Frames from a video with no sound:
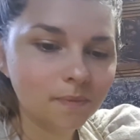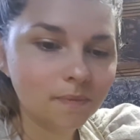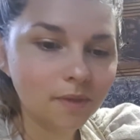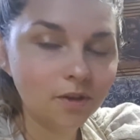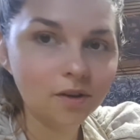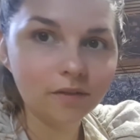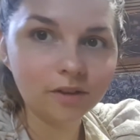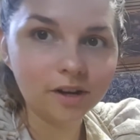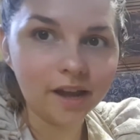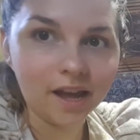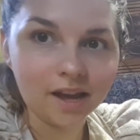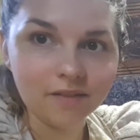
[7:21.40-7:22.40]
you're never gonna
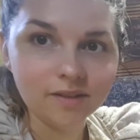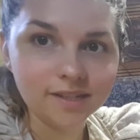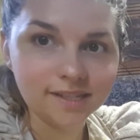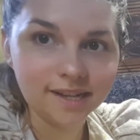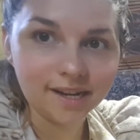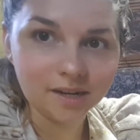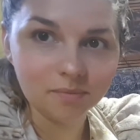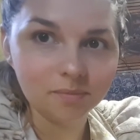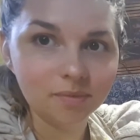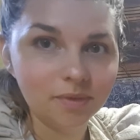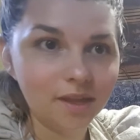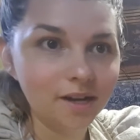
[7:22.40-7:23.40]
have a stamp
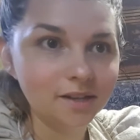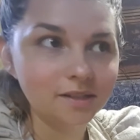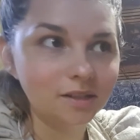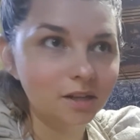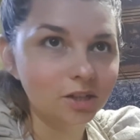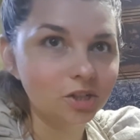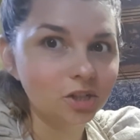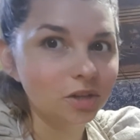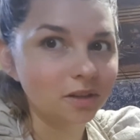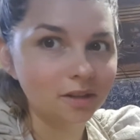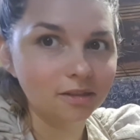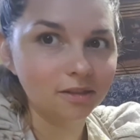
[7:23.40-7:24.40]
that is larger
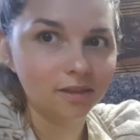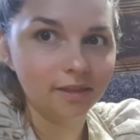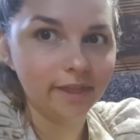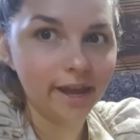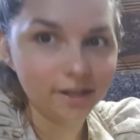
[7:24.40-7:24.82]
than that